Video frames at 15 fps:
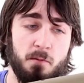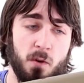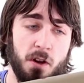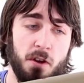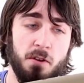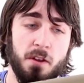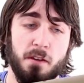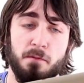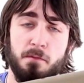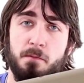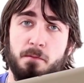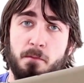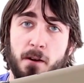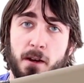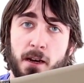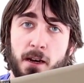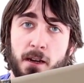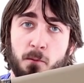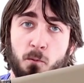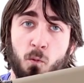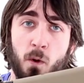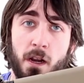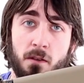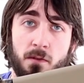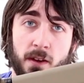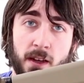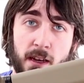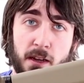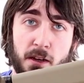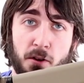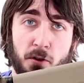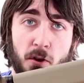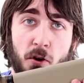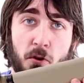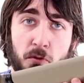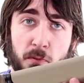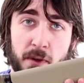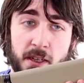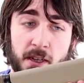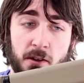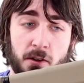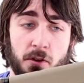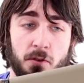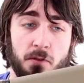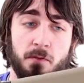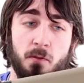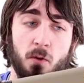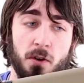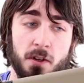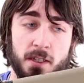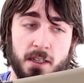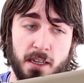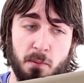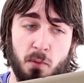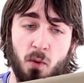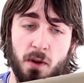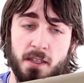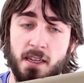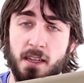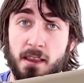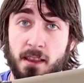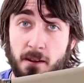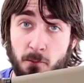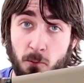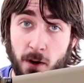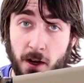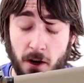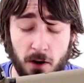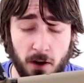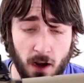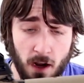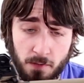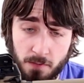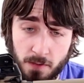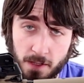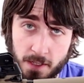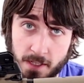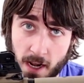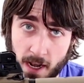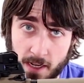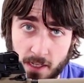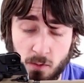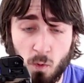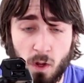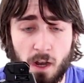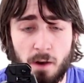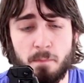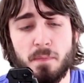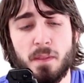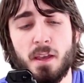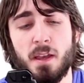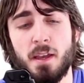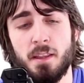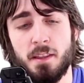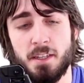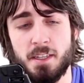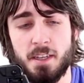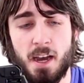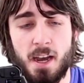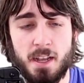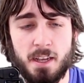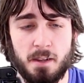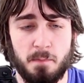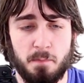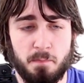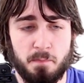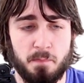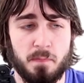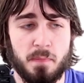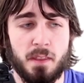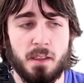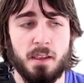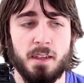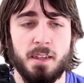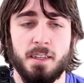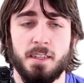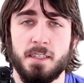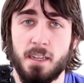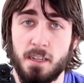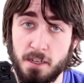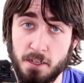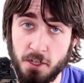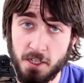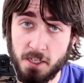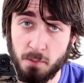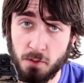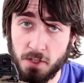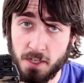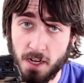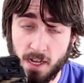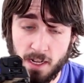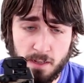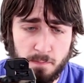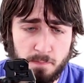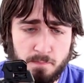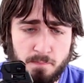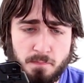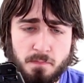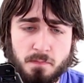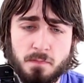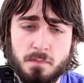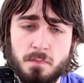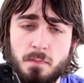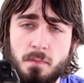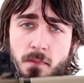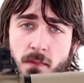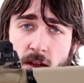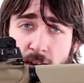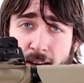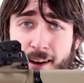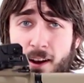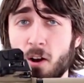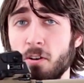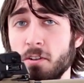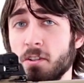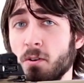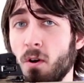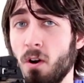where you can weave in your own material for sling points in the rear of the stock as well. The stock is an adjustable stock, and it also